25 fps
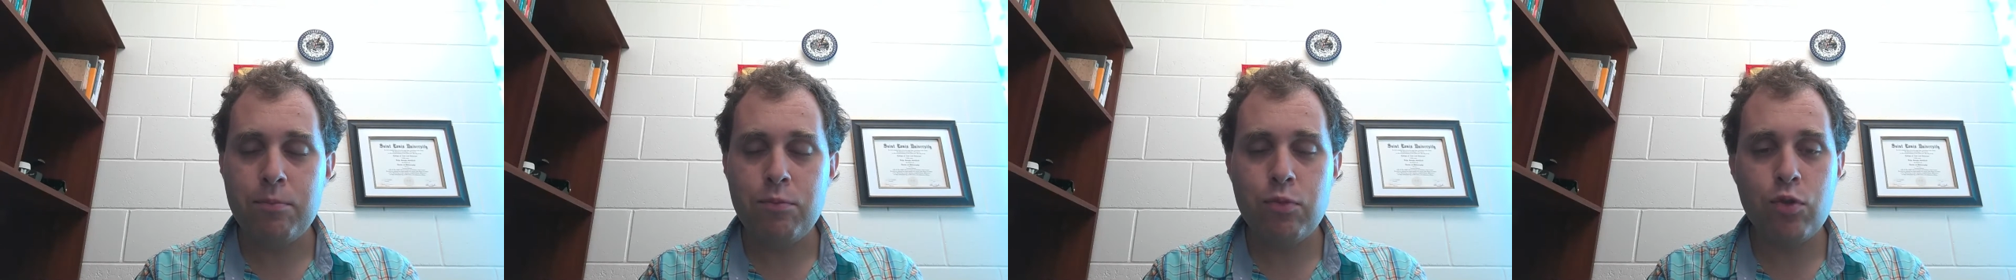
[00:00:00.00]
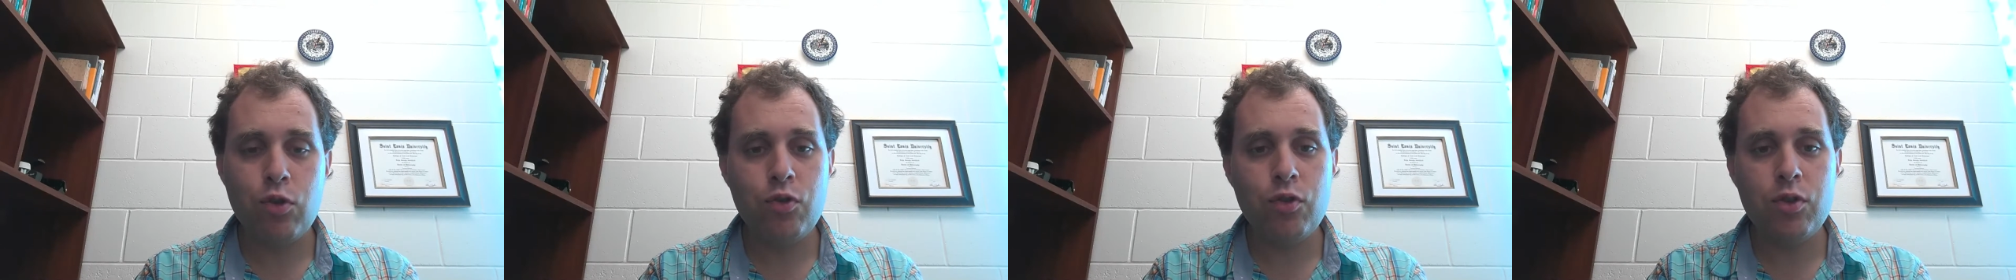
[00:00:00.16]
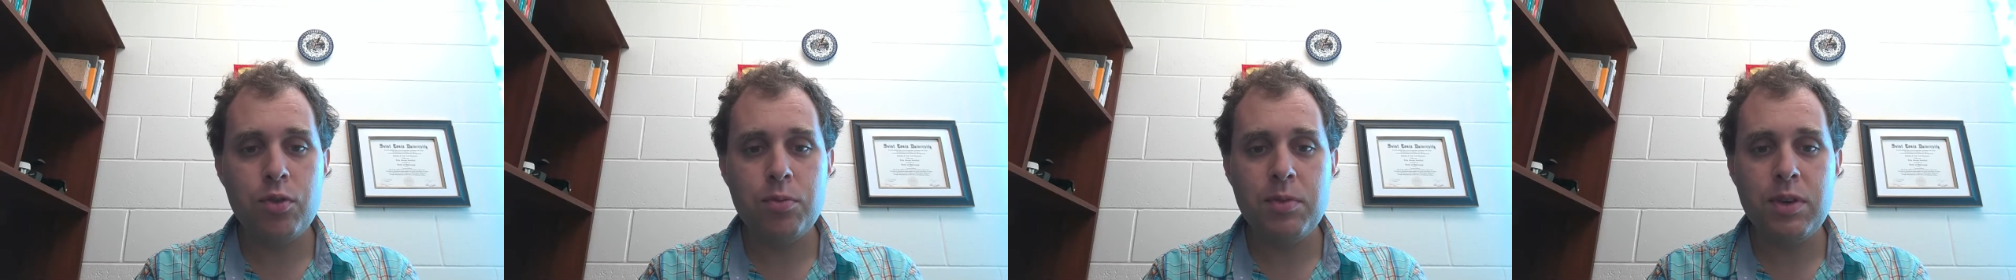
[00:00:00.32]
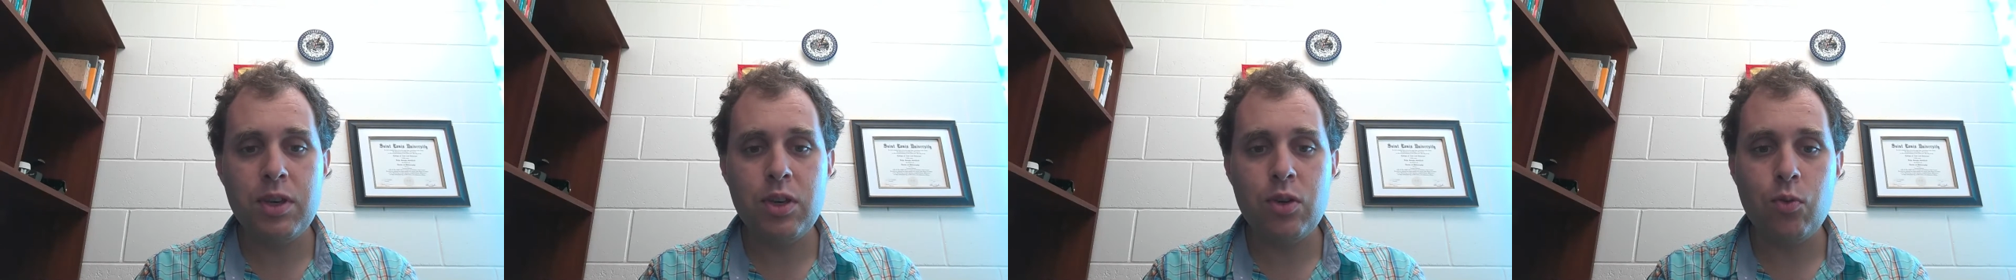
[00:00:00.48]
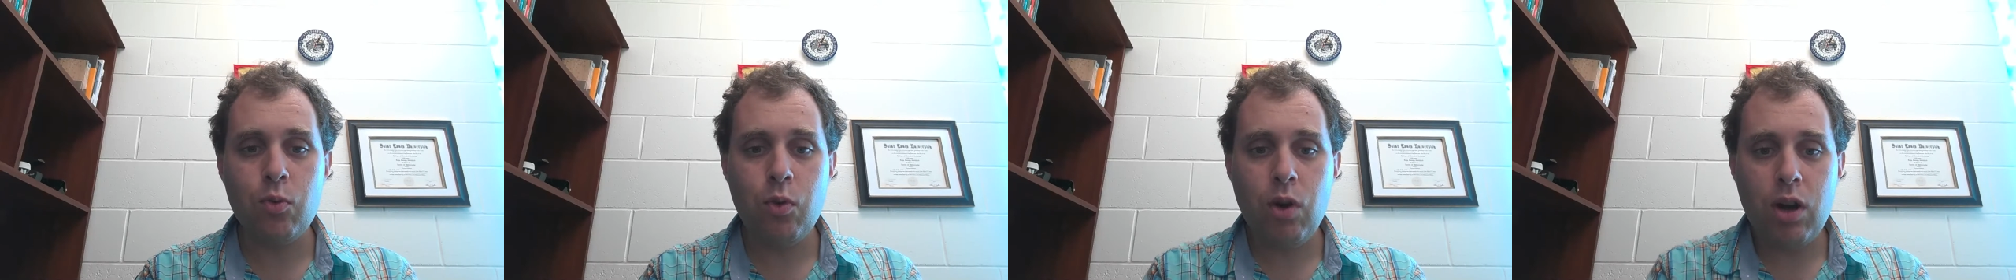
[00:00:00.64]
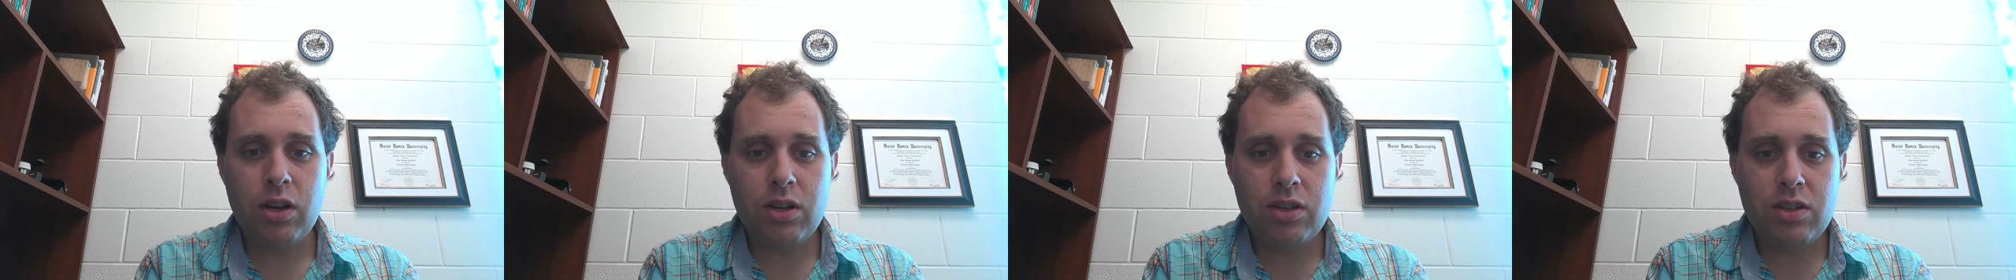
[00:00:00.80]
Prove to me you
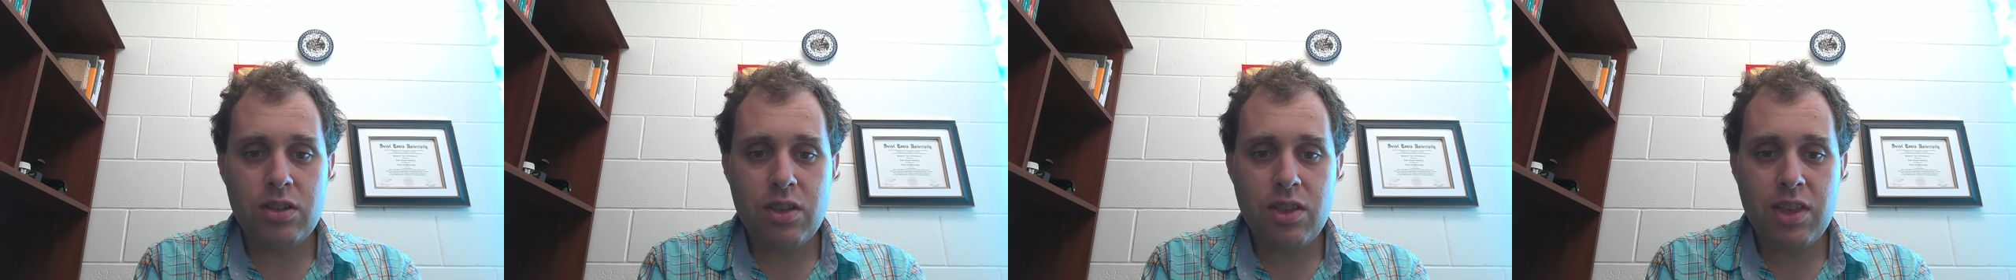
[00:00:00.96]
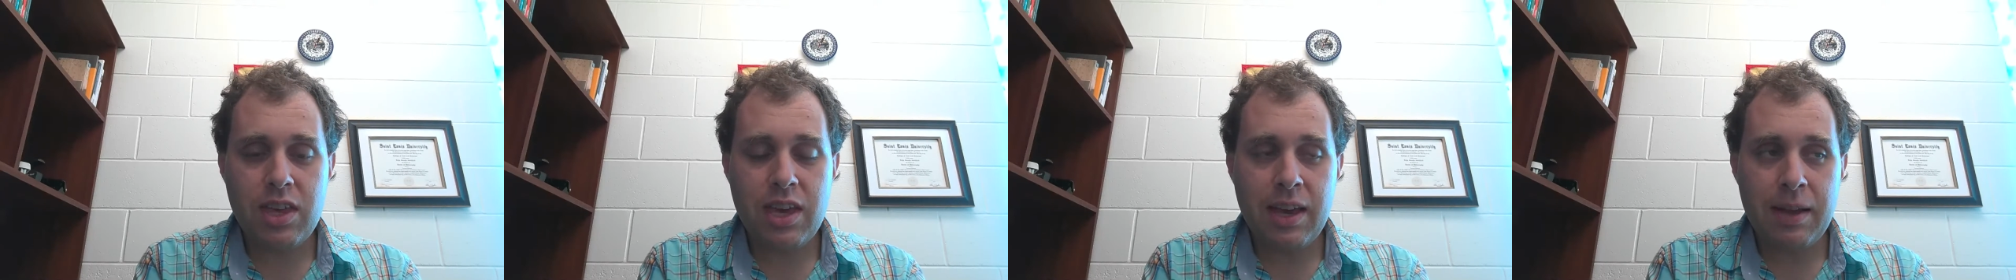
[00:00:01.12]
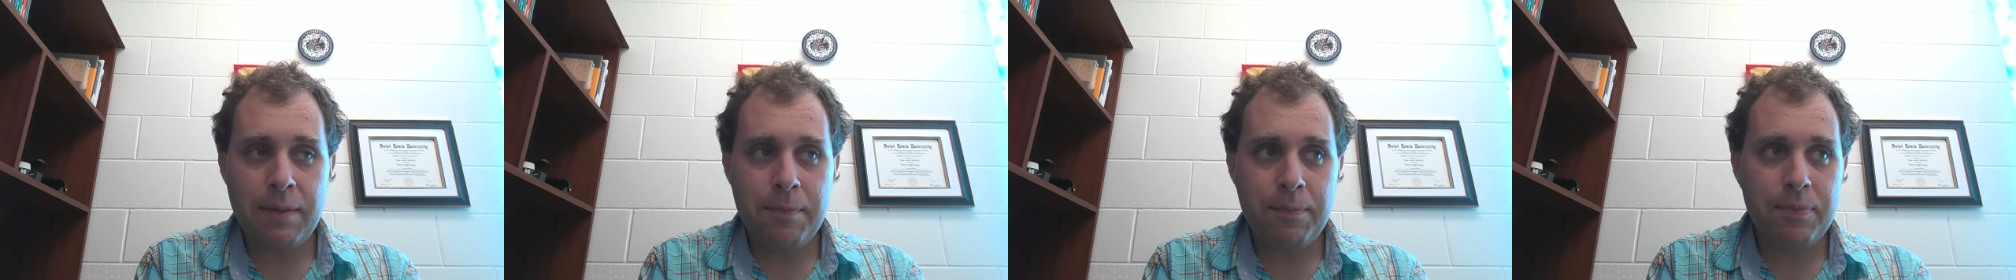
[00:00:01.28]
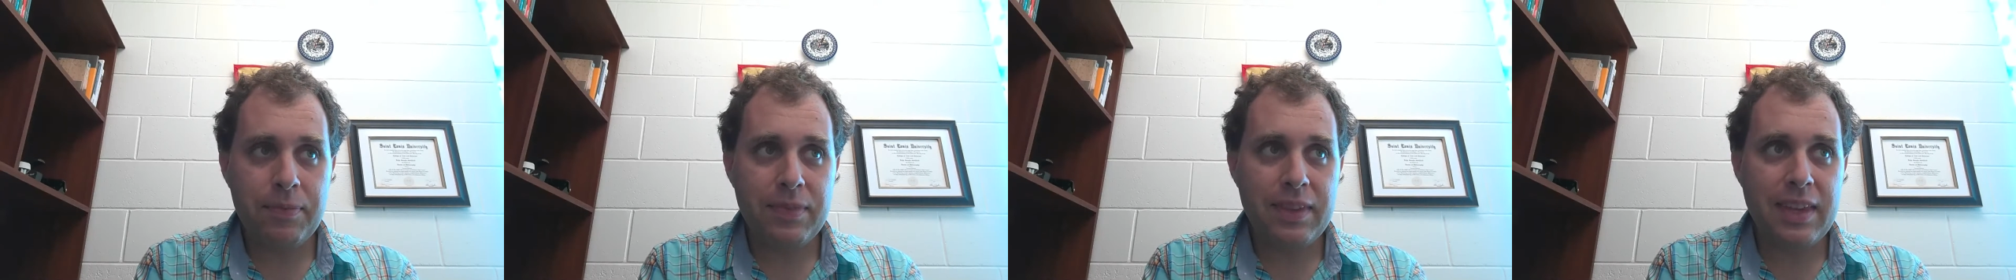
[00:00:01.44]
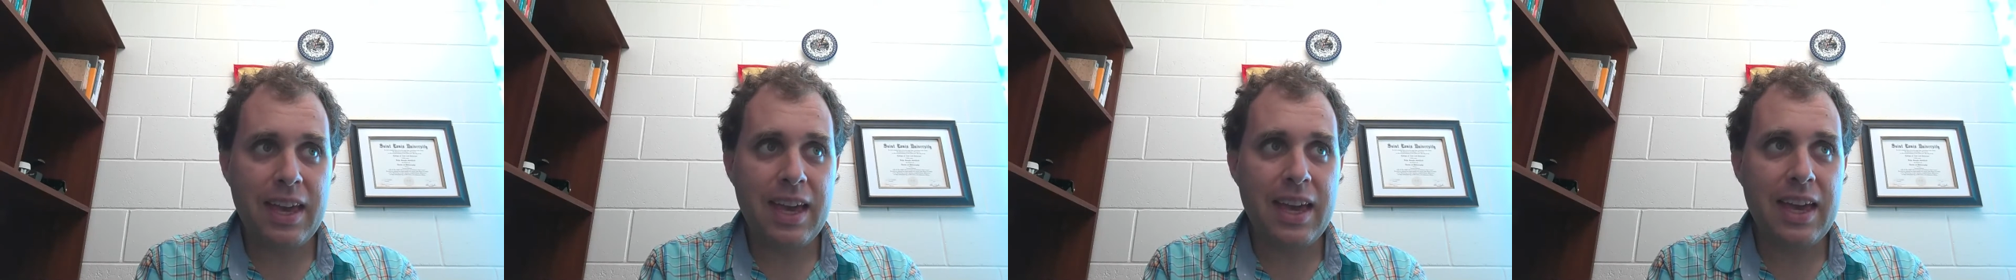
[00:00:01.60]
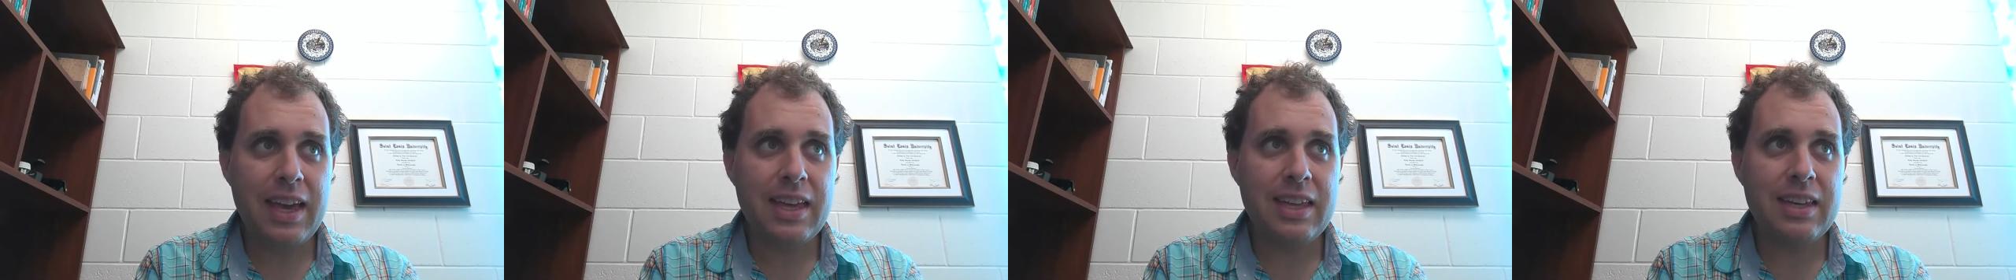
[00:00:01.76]
watched the thing,
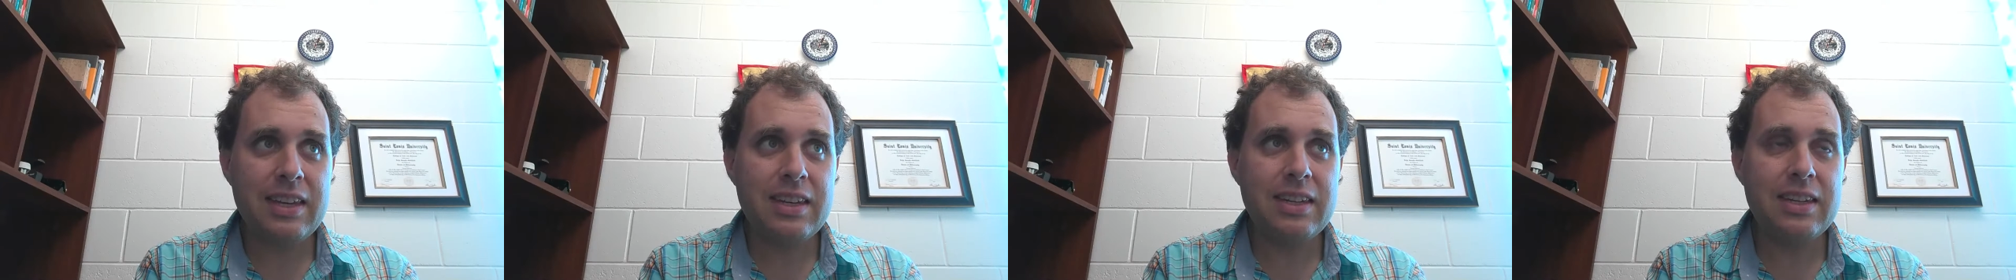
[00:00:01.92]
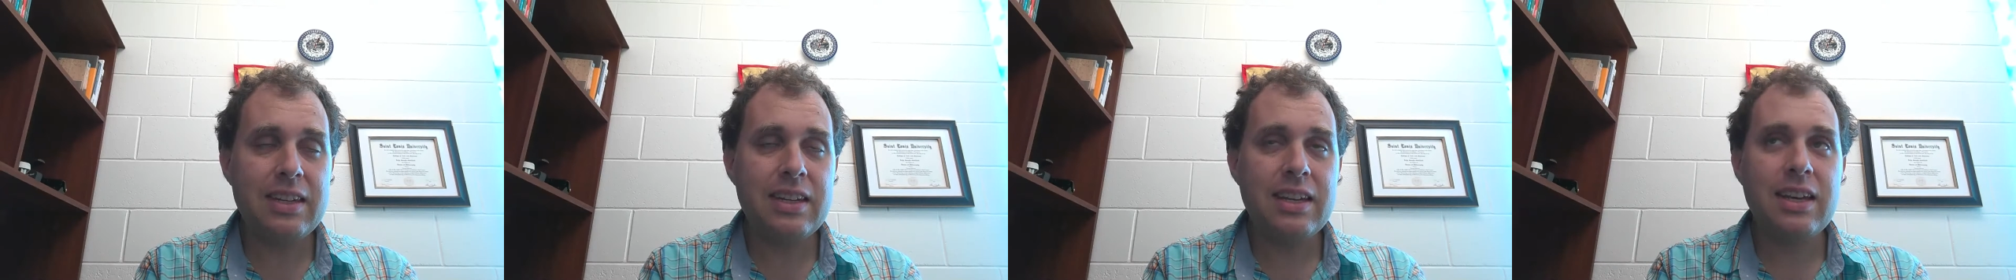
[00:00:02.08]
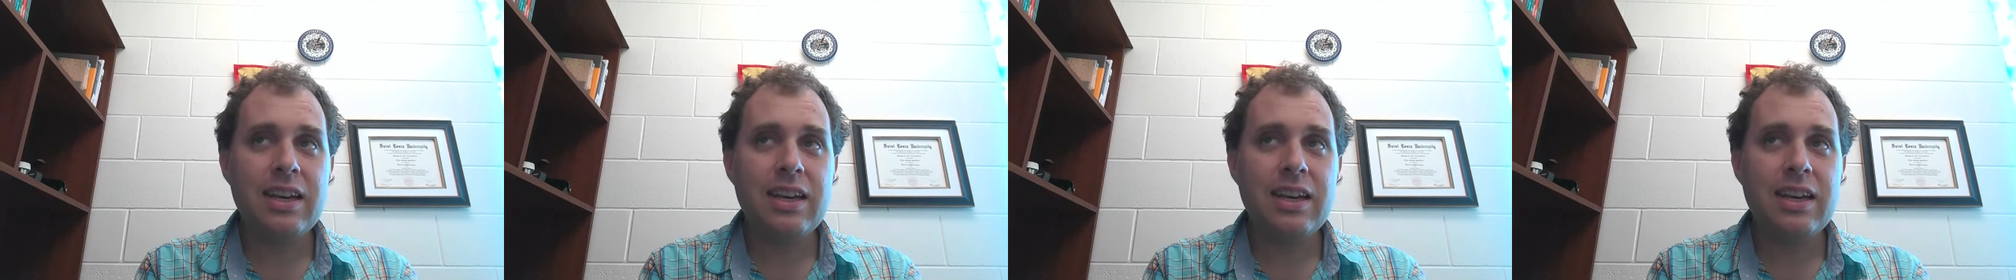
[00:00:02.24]
and